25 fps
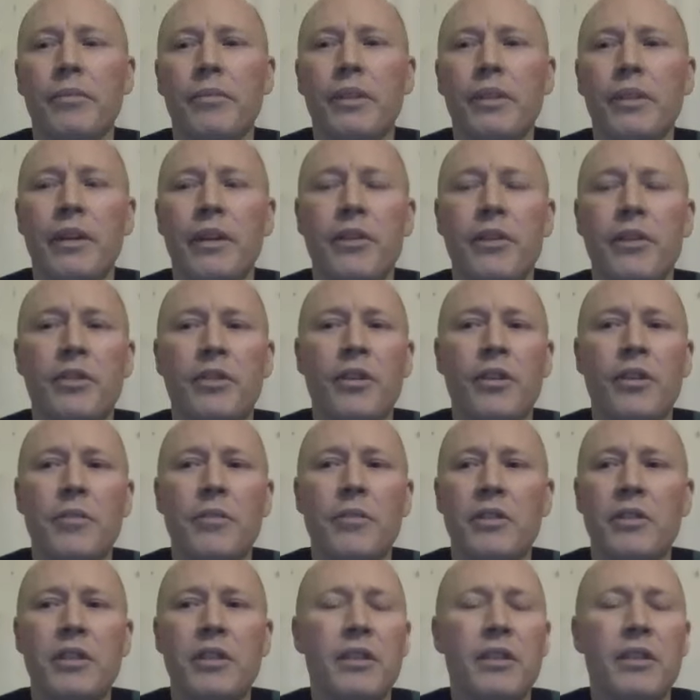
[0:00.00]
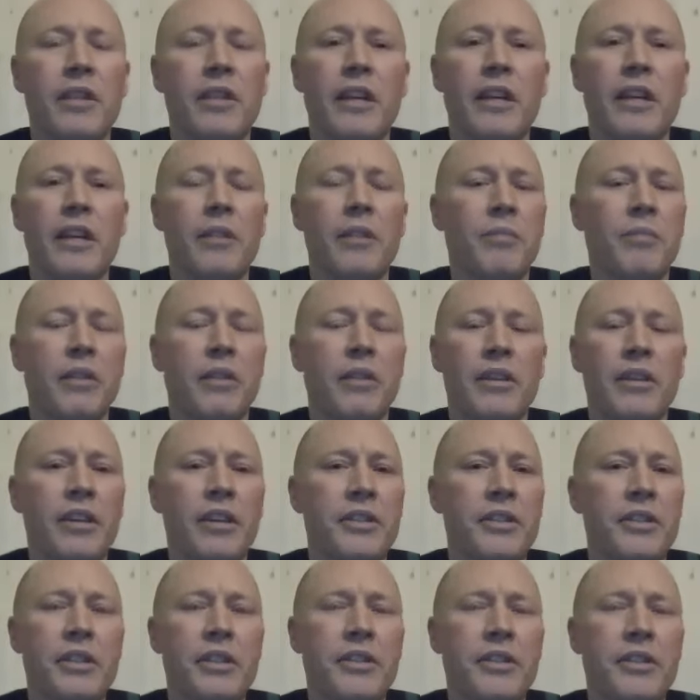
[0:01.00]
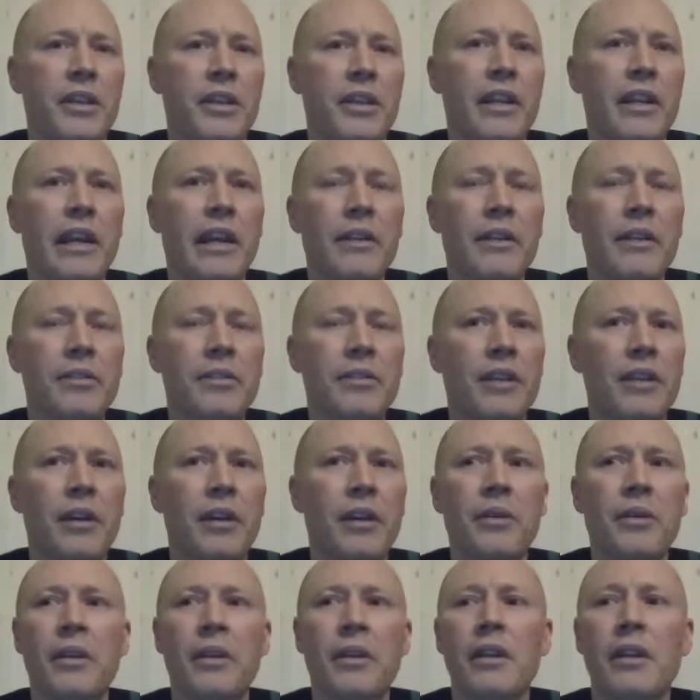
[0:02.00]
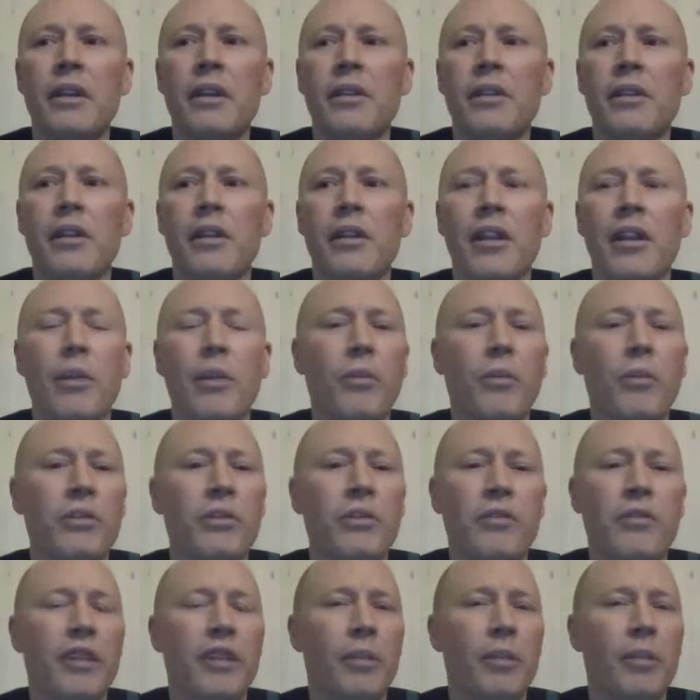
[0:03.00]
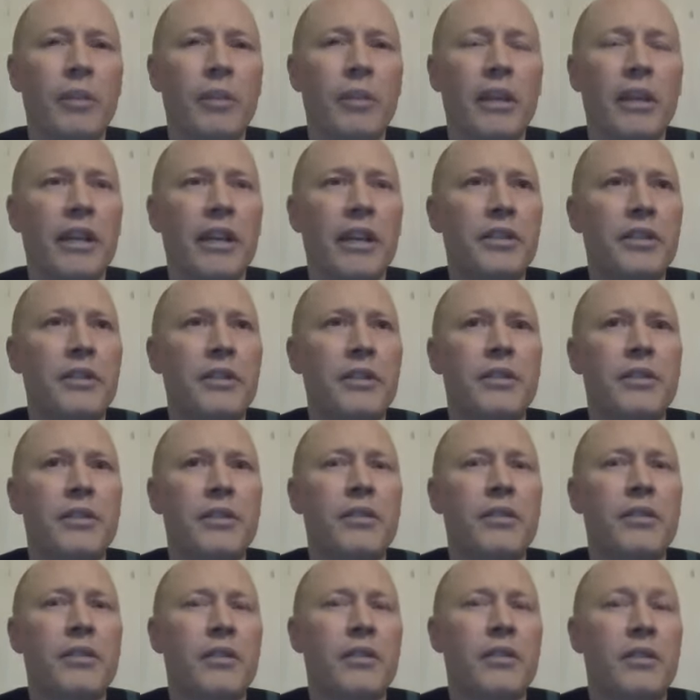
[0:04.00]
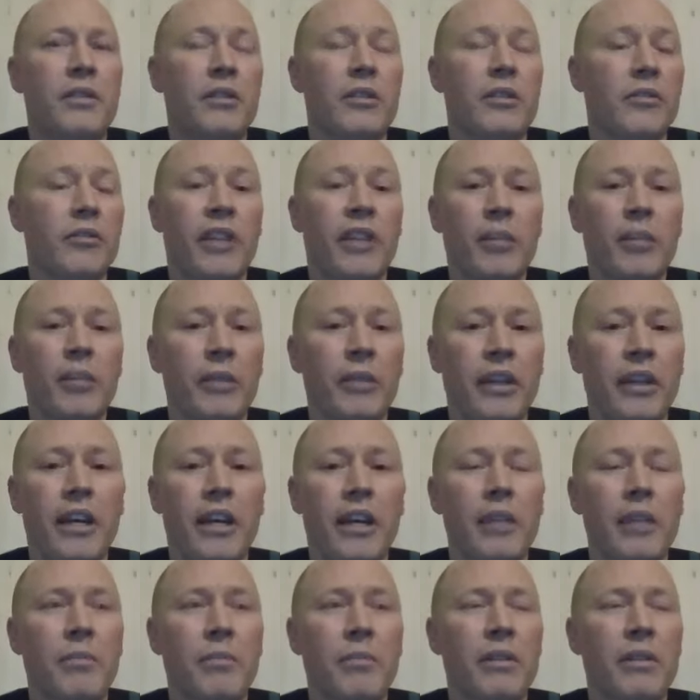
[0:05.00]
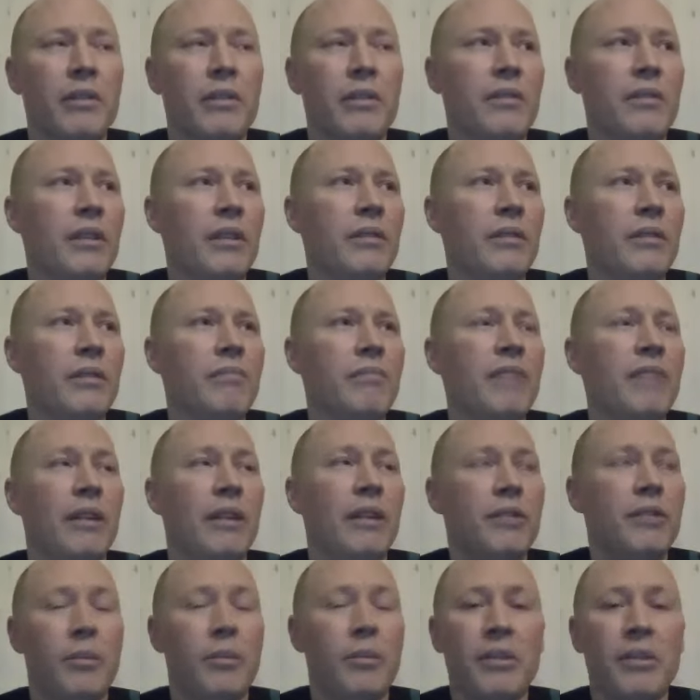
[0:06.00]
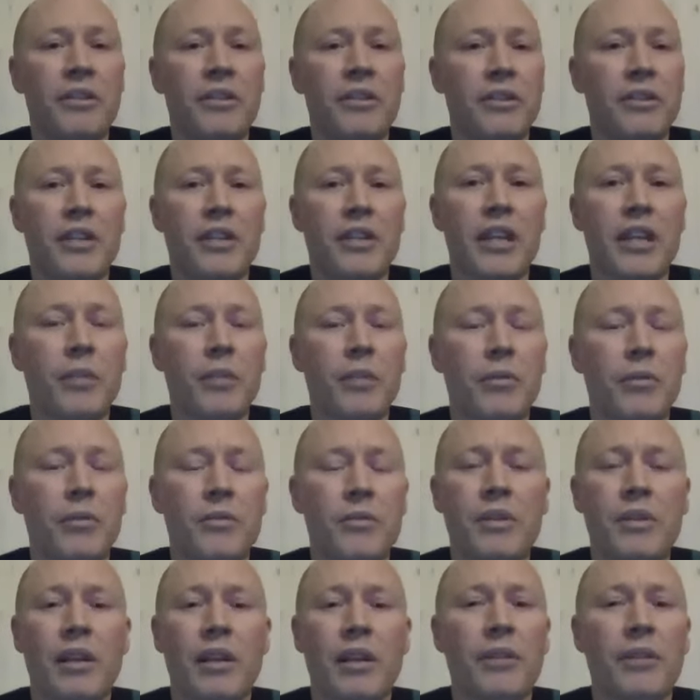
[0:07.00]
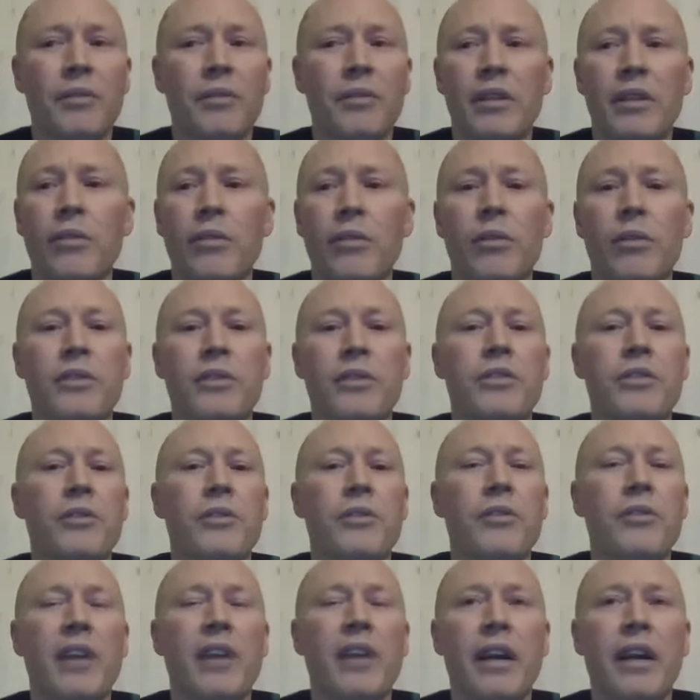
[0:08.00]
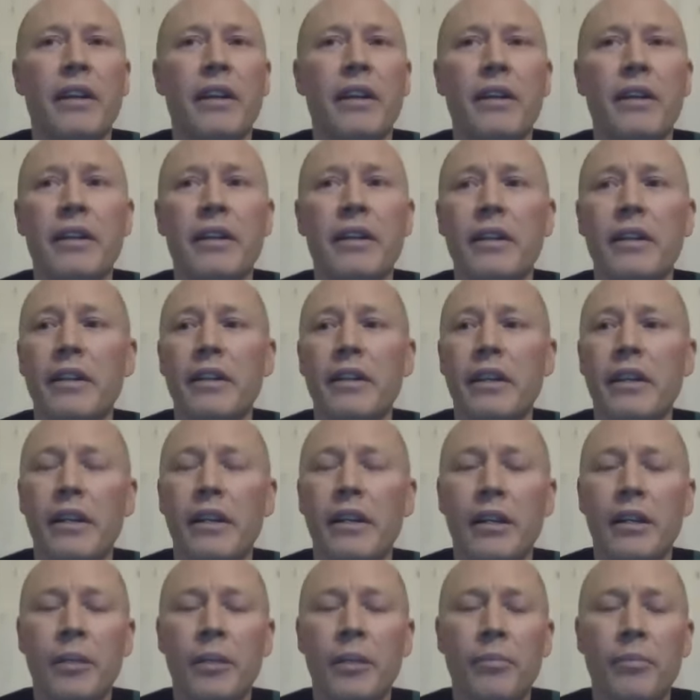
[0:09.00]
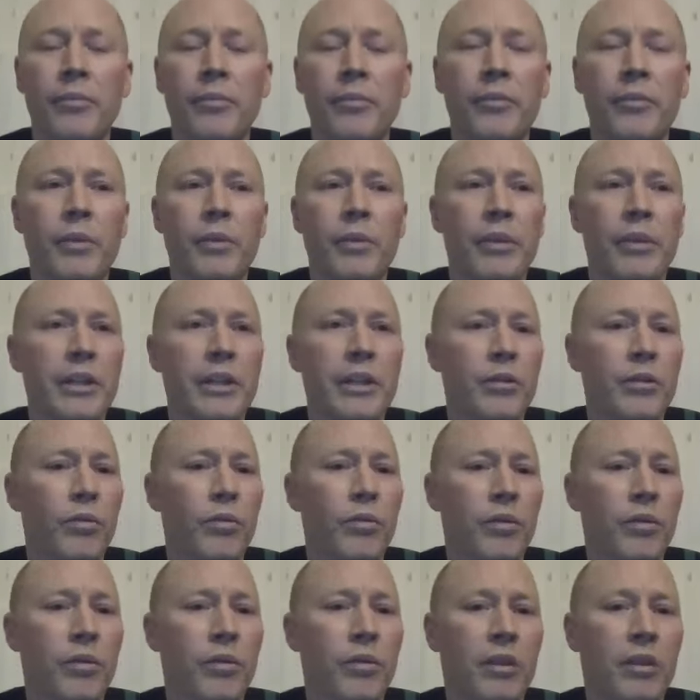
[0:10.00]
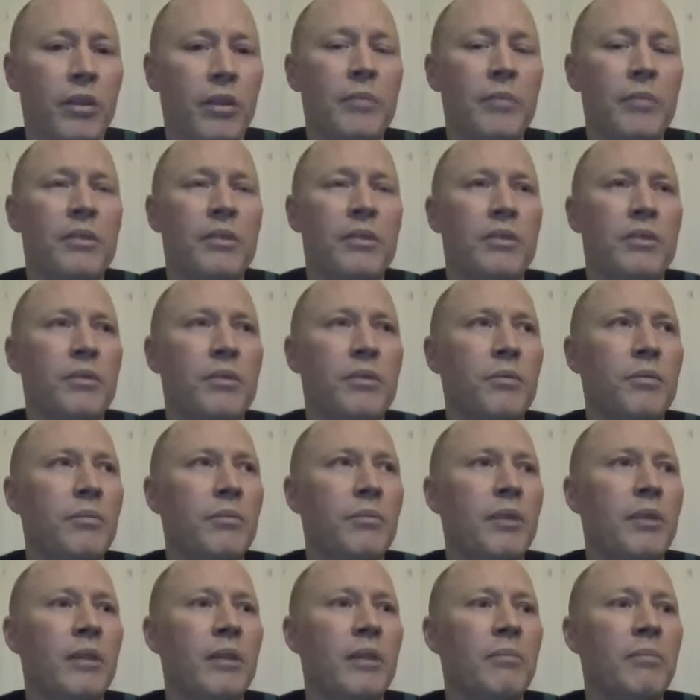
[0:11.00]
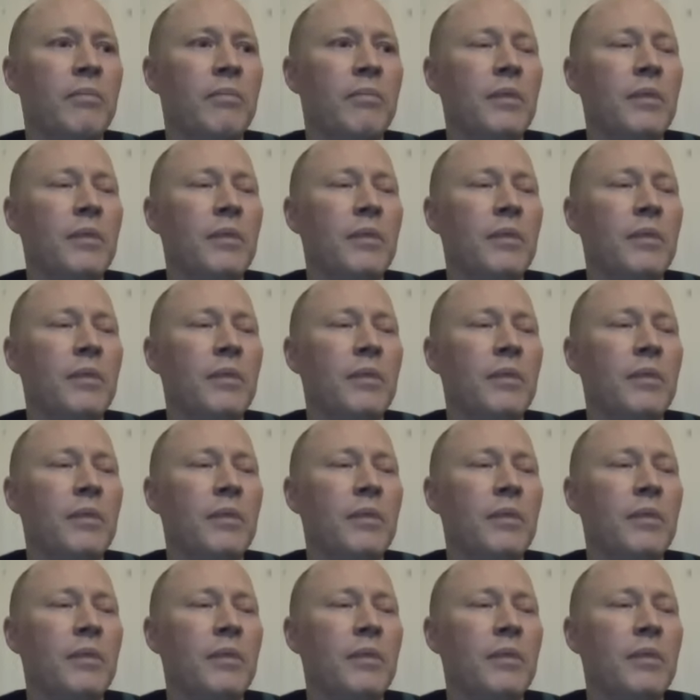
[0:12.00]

you know the terms are dictated by the ICC now. So, you know they want developing nations to to develop the game and, and you know to be sustainable. So, in order to do that, um, we need all the clubs to um,